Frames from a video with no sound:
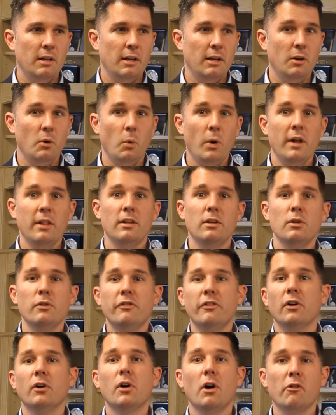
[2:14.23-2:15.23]
in a way that you
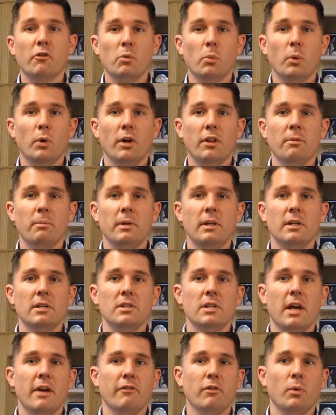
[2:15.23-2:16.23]
feel comfortable with,
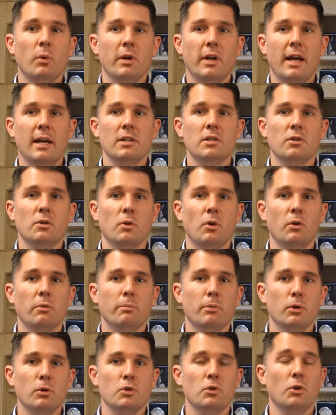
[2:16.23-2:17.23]
because everyone has their own
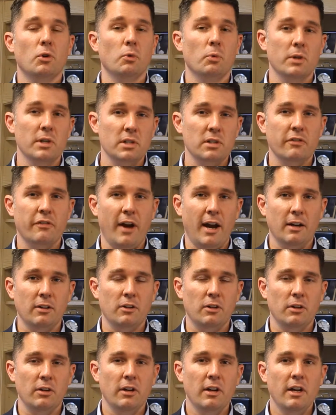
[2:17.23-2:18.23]
personal risk
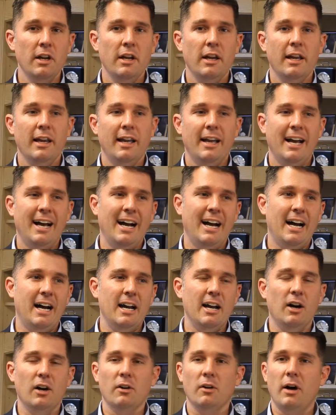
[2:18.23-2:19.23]
factor.
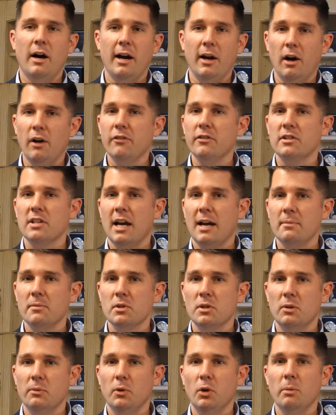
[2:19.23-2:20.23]
I oftentimes
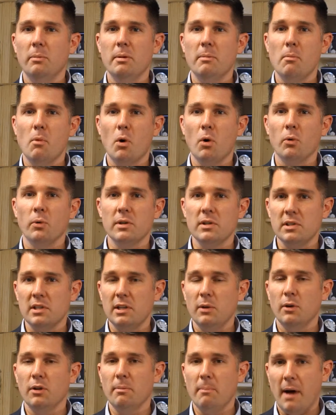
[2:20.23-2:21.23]
am a little bit more
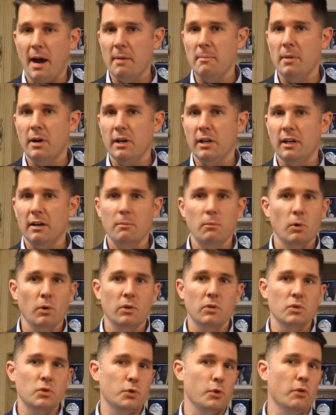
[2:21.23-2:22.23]
risky with my money. I'm more
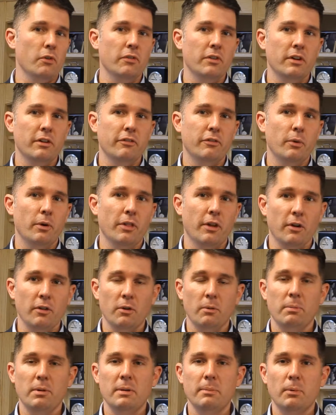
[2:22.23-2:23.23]
conservative with
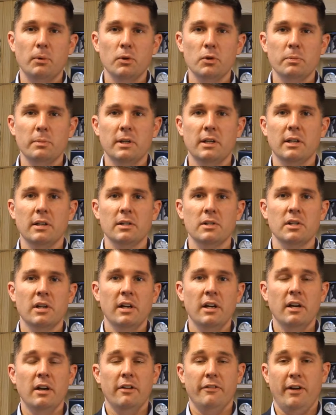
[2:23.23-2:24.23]
other people's, because
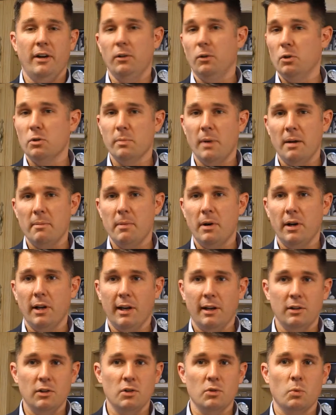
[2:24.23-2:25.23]
if I lose my money,
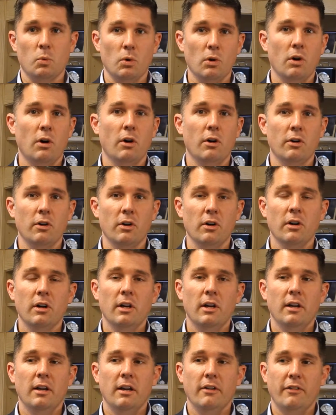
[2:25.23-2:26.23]
I can just work harder.
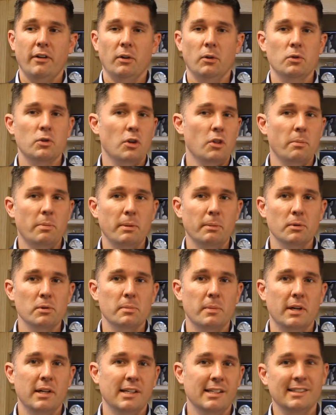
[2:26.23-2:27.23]
If I lose other
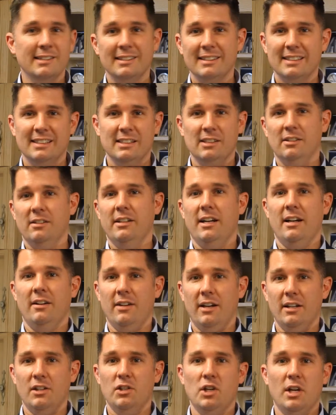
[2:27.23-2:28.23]
people's money, not a
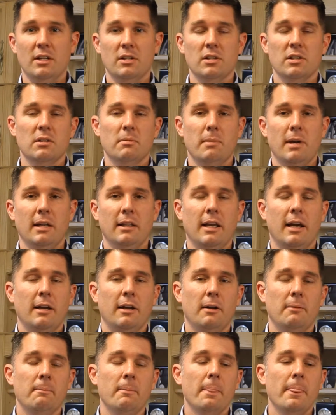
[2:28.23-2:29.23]
lot of chances to make that
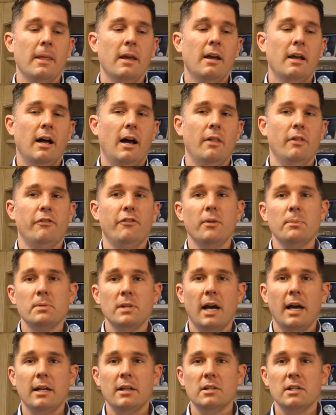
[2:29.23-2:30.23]
up. The flip
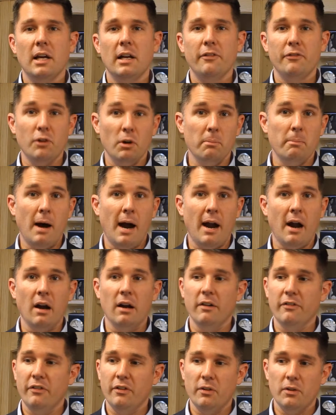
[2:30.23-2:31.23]
side is that if you're a
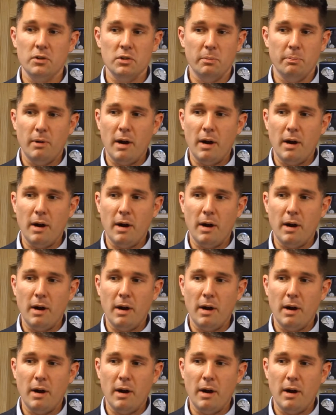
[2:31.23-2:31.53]
buyer, if there's a